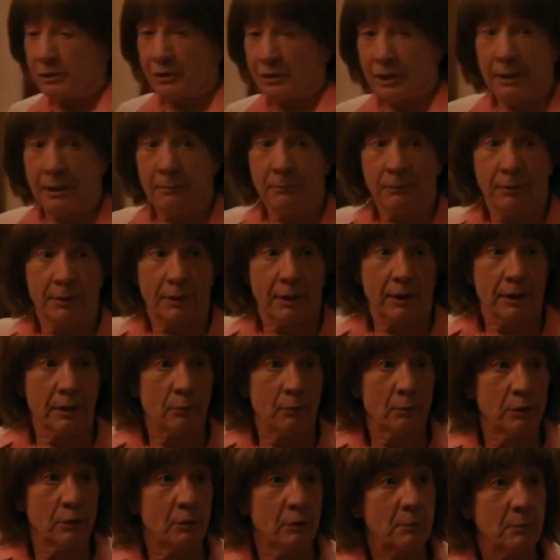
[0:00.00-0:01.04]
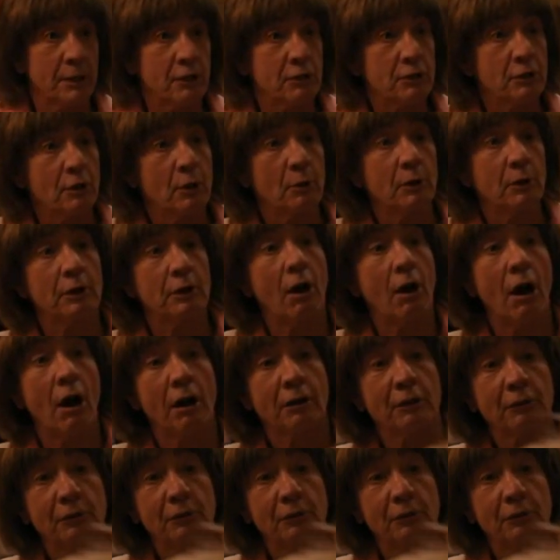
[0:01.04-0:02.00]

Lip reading: lied about who she is, not